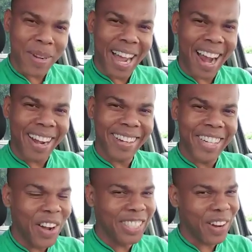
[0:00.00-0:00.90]
people are
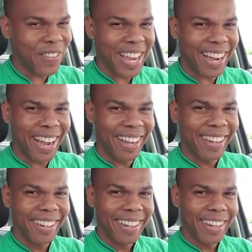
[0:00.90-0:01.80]
down Jamaica,
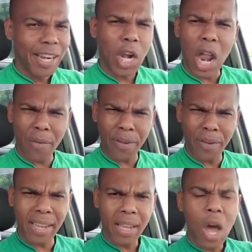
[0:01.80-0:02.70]

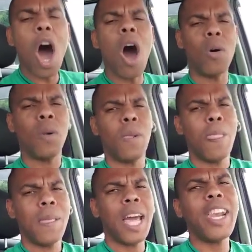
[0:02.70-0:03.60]
loving. Oh,
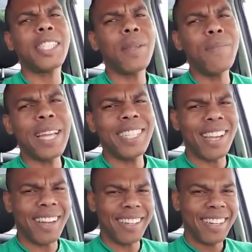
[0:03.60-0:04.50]
and not to
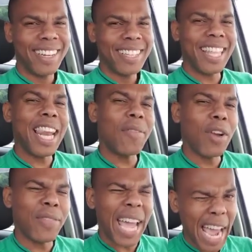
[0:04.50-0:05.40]
mention the
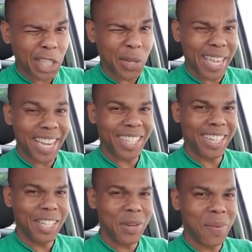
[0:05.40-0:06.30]
level of
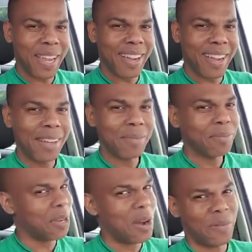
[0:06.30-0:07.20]
education in Jamaica.
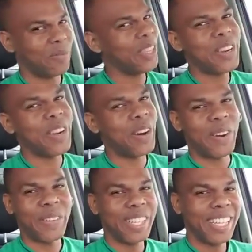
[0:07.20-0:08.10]
Oh, you
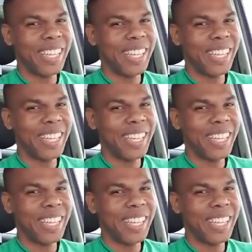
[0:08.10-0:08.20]
know,